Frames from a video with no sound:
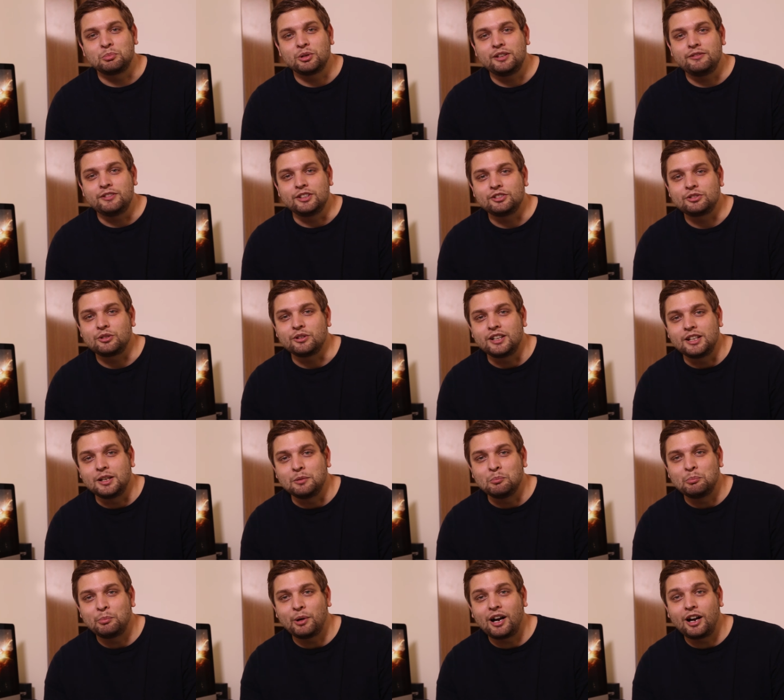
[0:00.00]
a preview
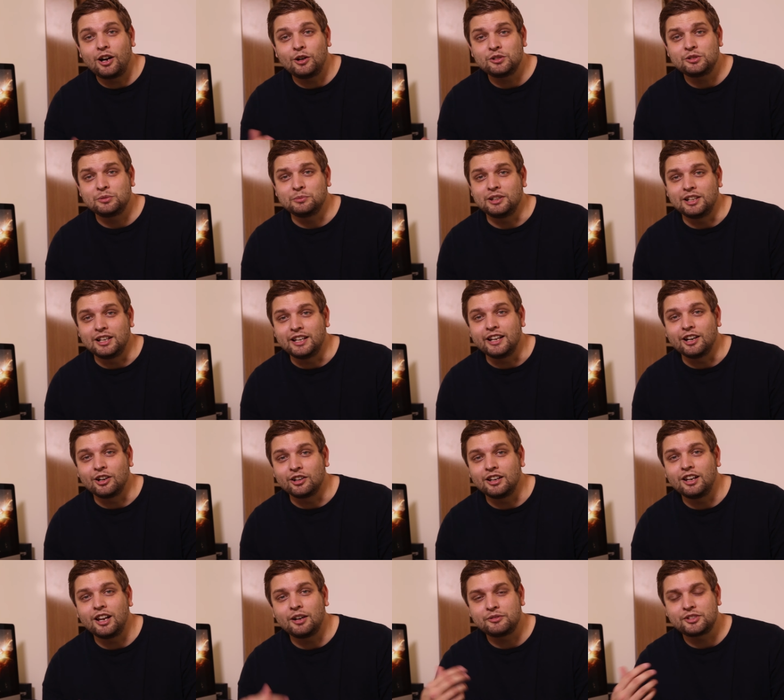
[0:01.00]
screening, but ultimately
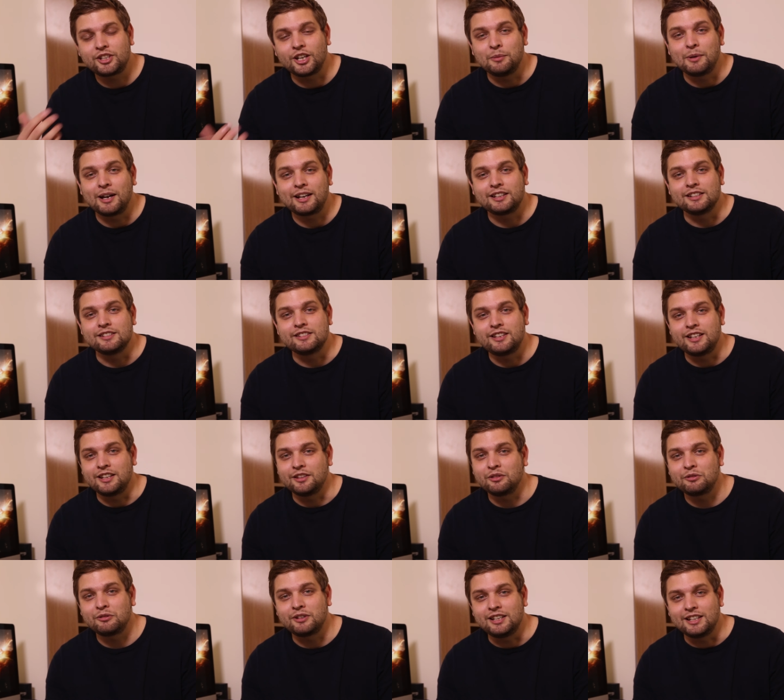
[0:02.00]
I'd love to go back and see it
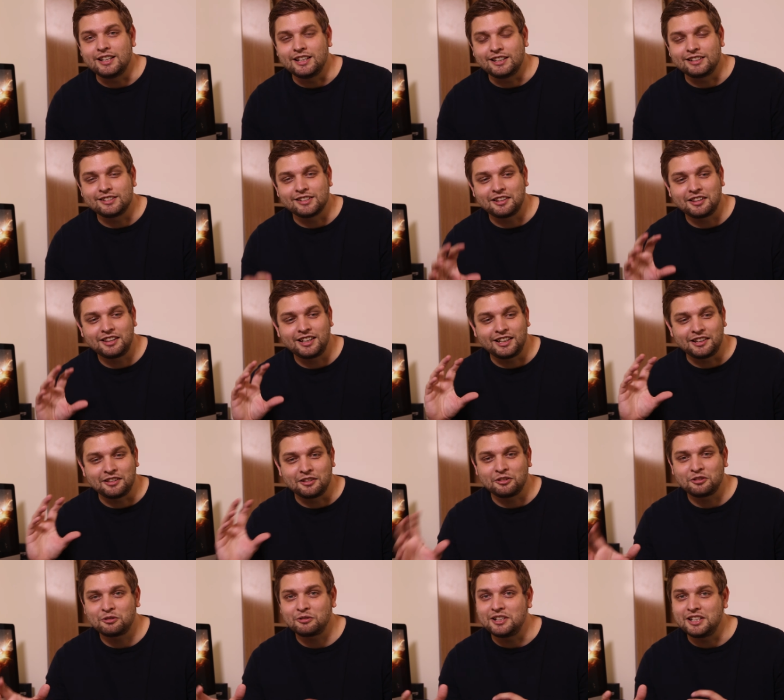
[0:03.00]
in 3D because I think
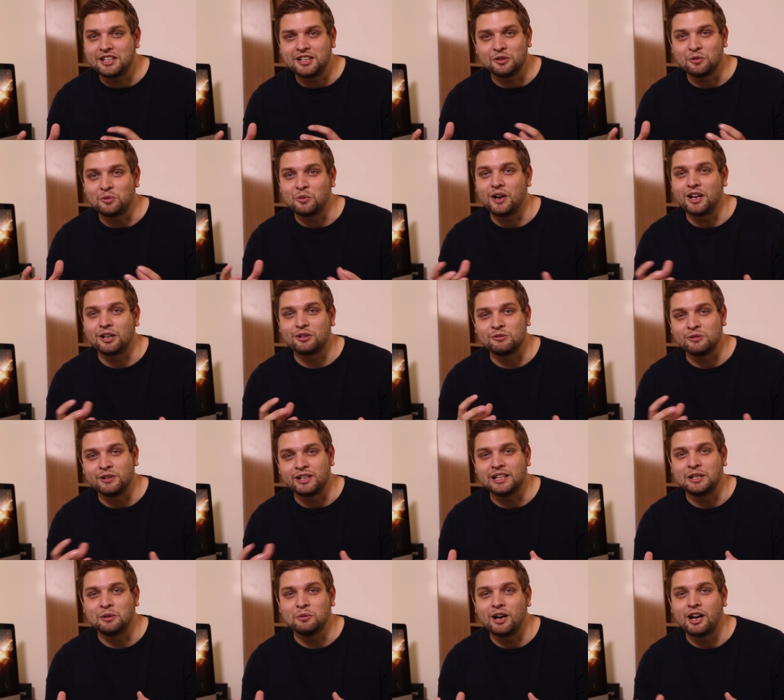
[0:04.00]
the 3D will work
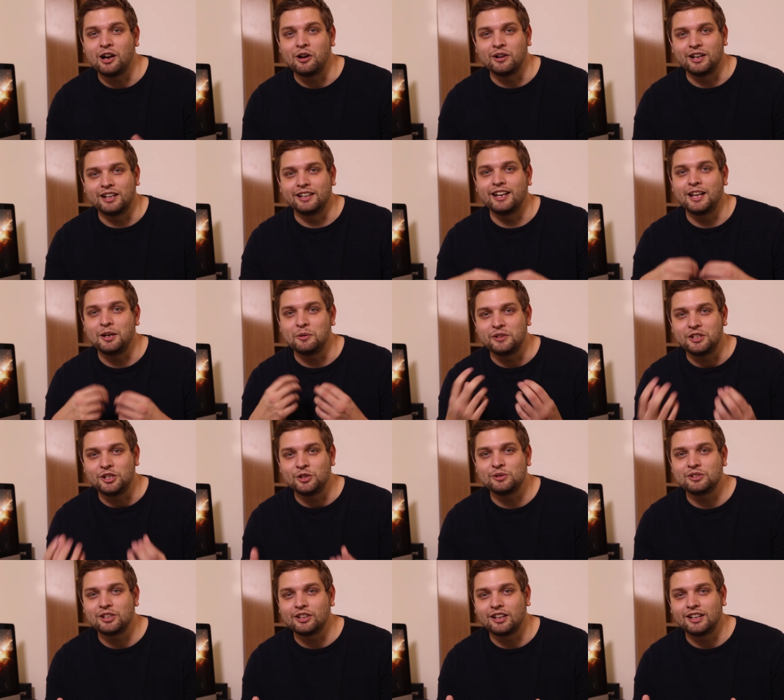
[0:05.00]
really well and they will
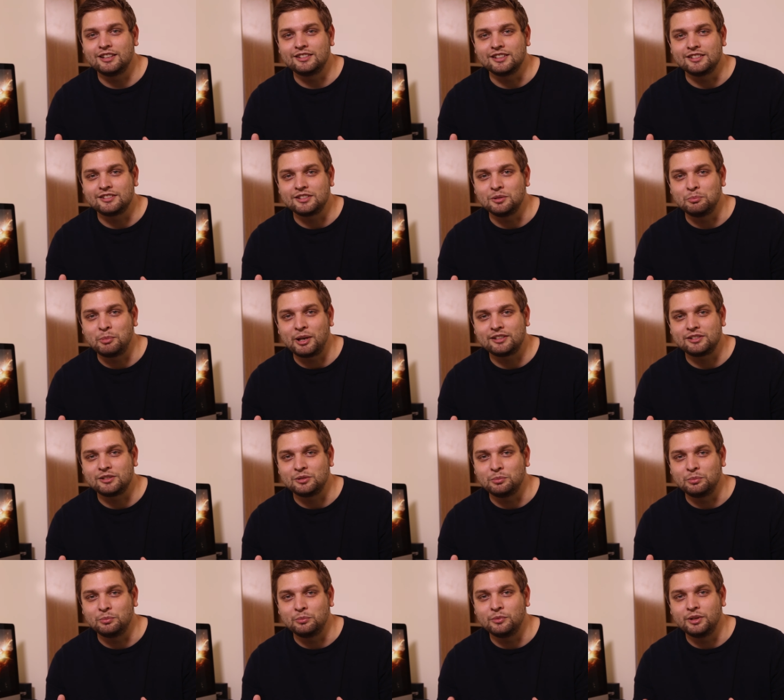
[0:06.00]
utilise it to the
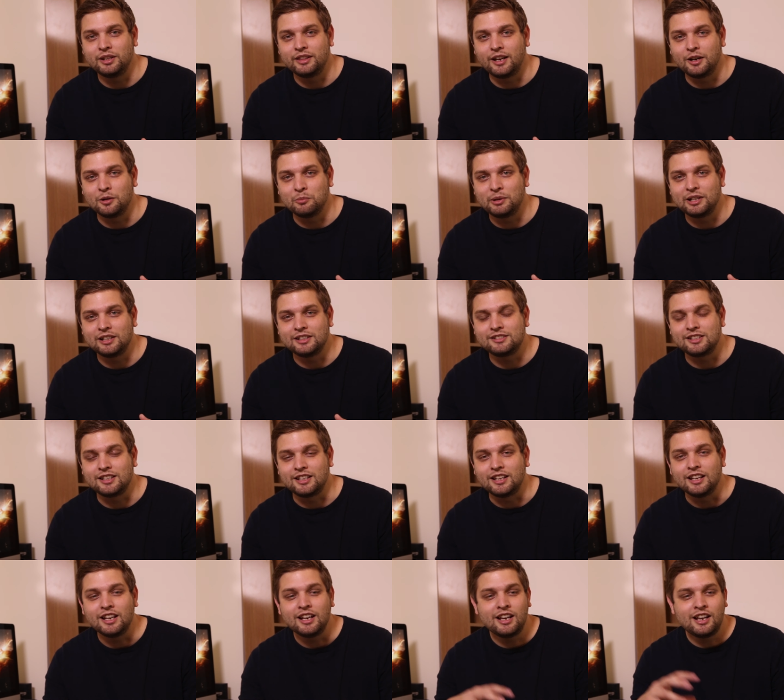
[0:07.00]
best of their
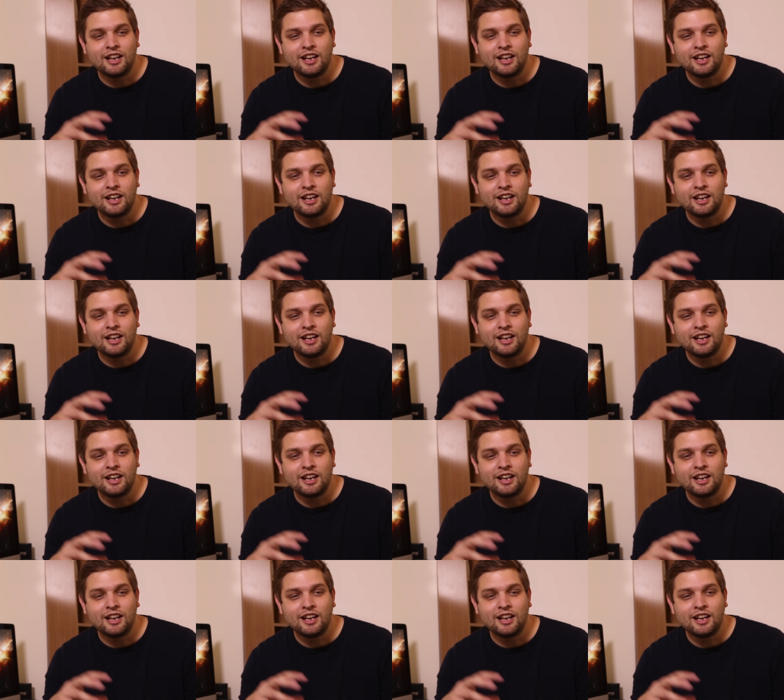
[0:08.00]
ability.